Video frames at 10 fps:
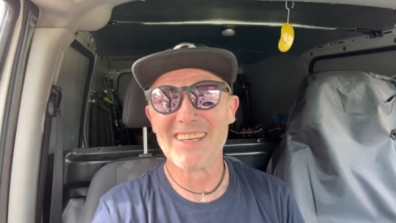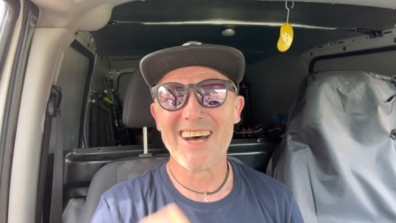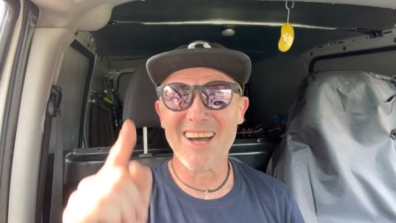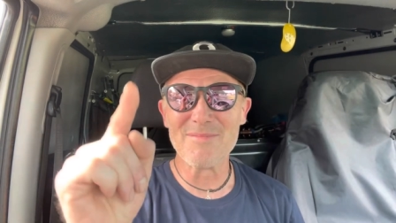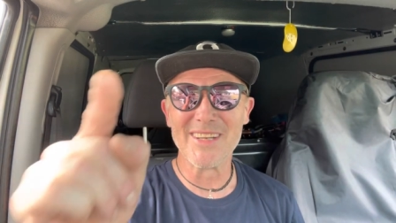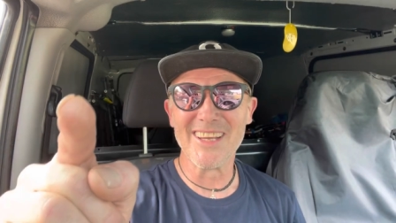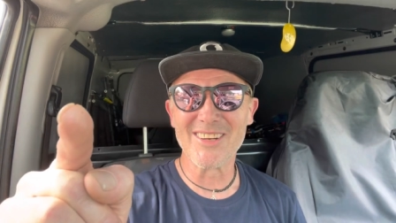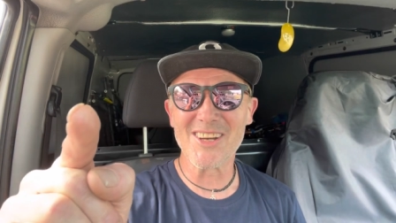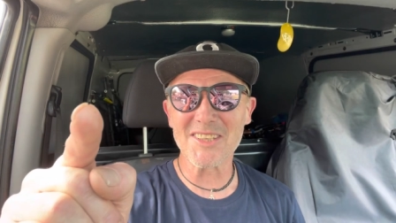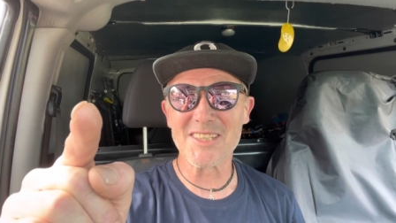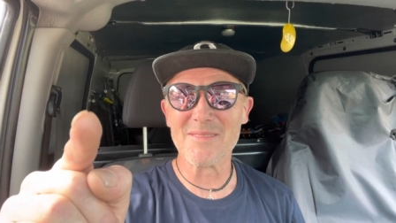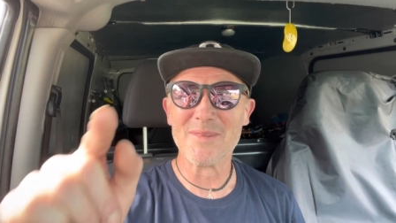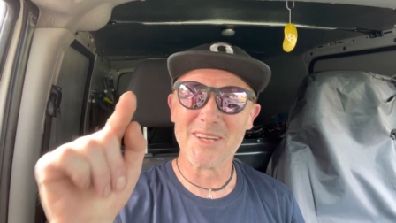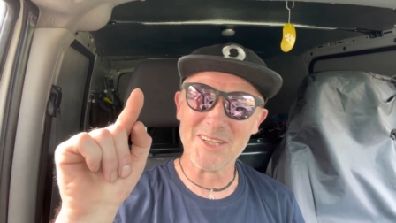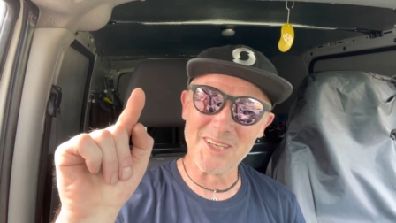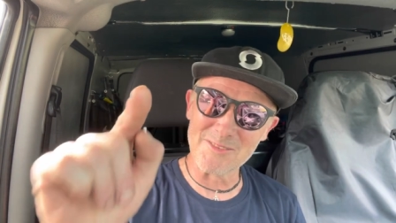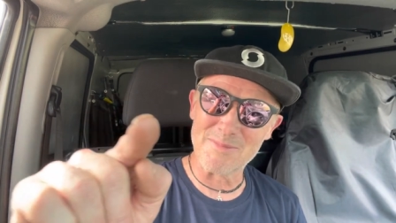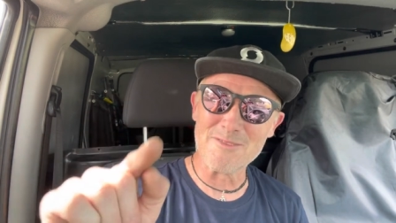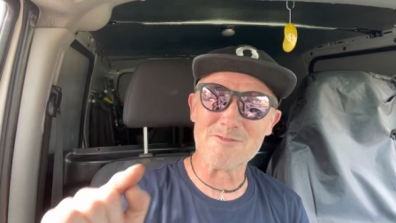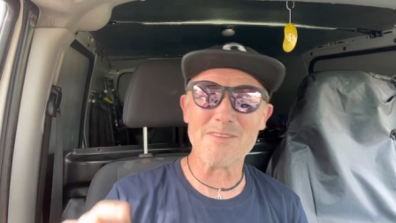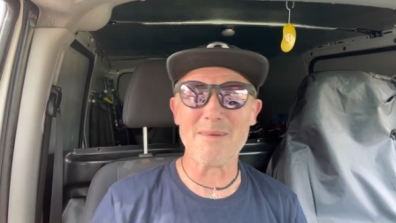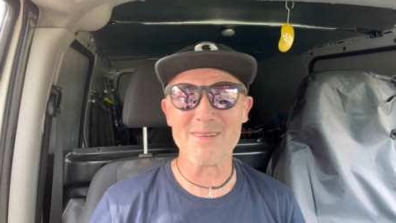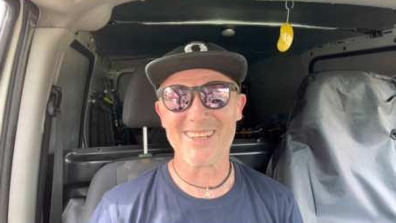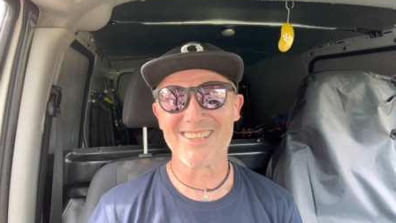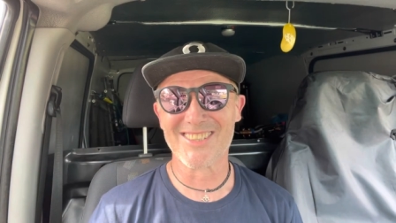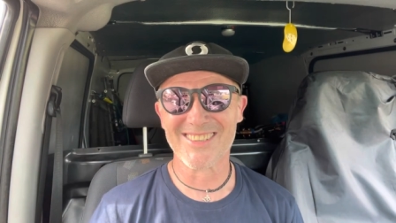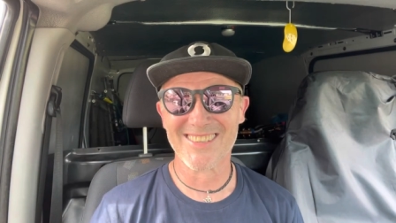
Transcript: I've been Neil Cotton. You've been fabulous.